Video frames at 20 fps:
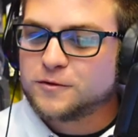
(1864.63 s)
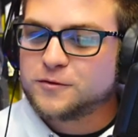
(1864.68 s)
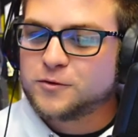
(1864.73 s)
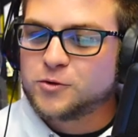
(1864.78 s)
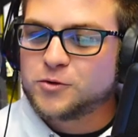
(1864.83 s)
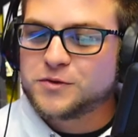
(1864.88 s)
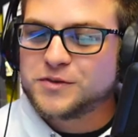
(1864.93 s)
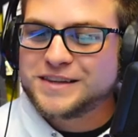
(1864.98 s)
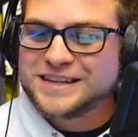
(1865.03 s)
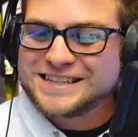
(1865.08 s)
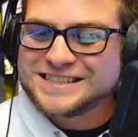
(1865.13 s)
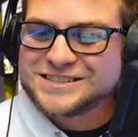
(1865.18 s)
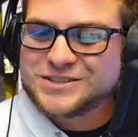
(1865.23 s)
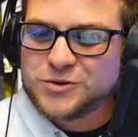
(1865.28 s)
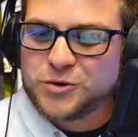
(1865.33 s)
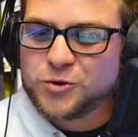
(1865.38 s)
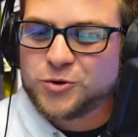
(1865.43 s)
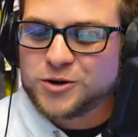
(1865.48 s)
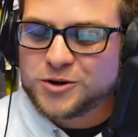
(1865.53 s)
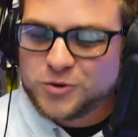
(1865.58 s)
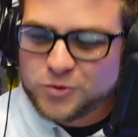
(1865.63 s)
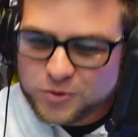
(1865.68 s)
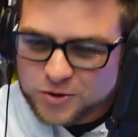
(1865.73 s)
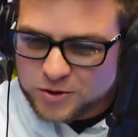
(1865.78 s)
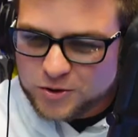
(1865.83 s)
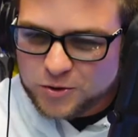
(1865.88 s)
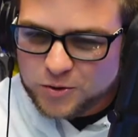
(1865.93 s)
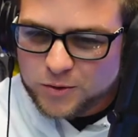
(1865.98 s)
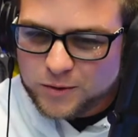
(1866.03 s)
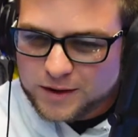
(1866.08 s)
volt Discord
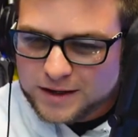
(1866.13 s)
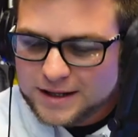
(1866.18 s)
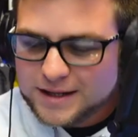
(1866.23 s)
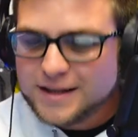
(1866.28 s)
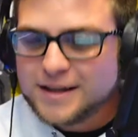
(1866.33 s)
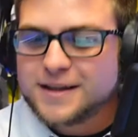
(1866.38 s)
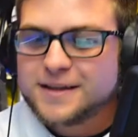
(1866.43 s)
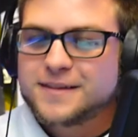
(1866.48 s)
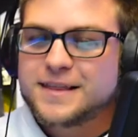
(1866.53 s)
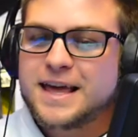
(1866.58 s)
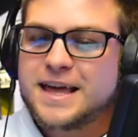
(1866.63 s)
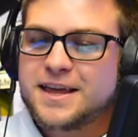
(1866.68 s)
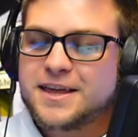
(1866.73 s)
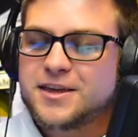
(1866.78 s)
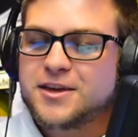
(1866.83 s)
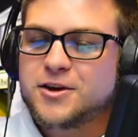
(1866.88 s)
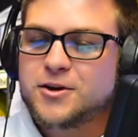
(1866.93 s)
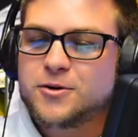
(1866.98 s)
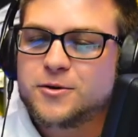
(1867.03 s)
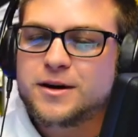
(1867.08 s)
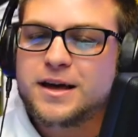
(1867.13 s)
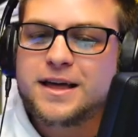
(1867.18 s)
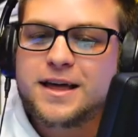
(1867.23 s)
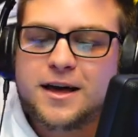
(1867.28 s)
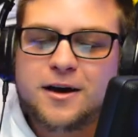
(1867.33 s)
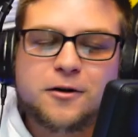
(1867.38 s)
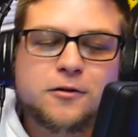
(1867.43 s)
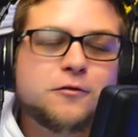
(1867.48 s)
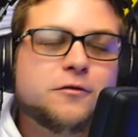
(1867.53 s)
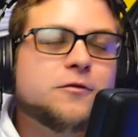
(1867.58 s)
crew. Thank you,
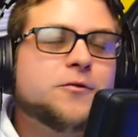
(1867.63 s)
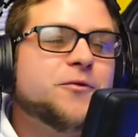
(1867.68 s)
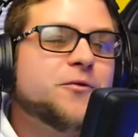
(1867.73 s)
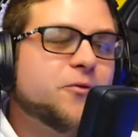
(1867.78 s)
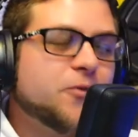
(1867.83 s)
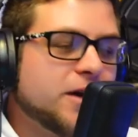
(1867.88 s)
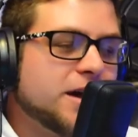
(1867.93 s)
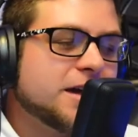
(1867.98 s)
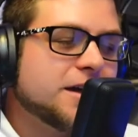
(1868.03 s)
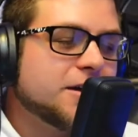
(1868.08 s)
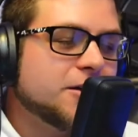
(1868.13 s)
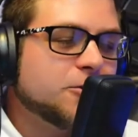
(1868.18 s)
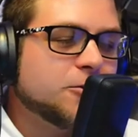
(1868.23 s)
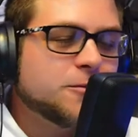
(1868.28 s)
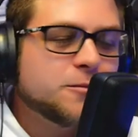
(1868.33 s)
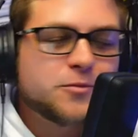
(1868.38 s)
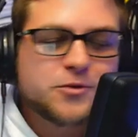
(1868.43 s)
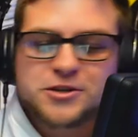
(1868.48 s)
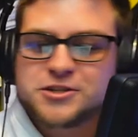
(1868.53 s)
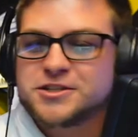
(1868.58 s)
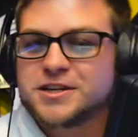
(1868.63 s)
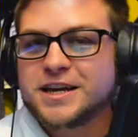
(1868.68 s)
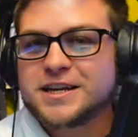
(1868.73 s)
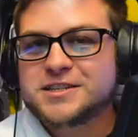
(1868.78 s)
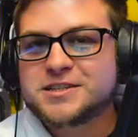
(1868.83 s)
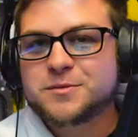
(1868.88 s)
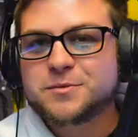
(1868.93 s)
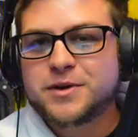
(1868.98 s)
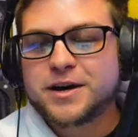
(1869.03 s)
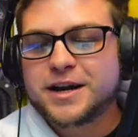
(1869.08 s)
El Fuego.
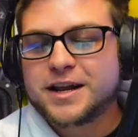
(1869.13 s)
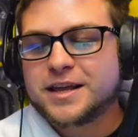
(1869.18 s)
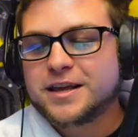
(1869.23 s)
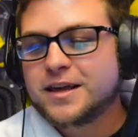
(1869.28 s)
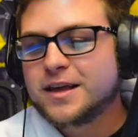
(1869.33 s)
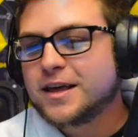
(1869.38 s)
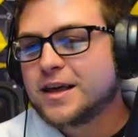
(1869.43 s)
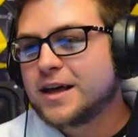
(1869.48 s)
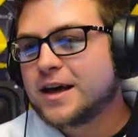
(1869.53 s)
Appreciate you, buddy.